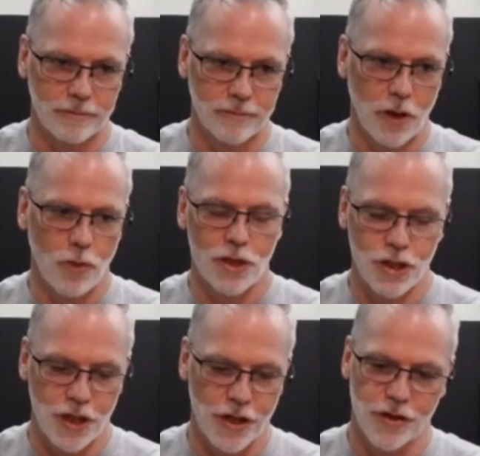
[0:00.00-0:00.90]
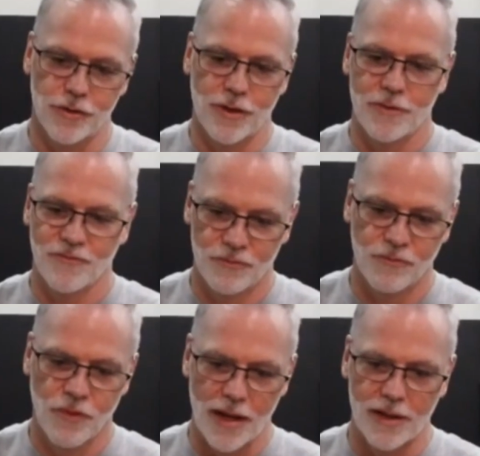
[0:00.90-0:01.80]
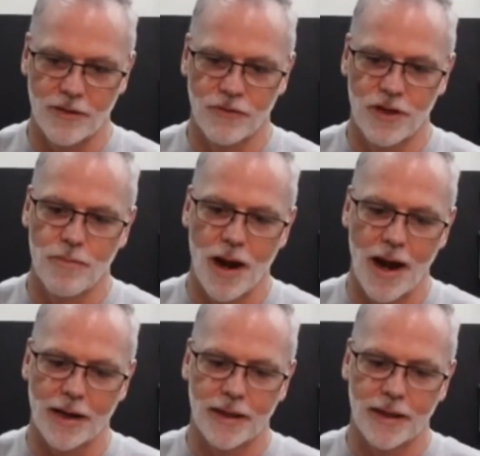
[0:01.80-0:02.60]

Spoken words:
a questionnaire. I get the feedback.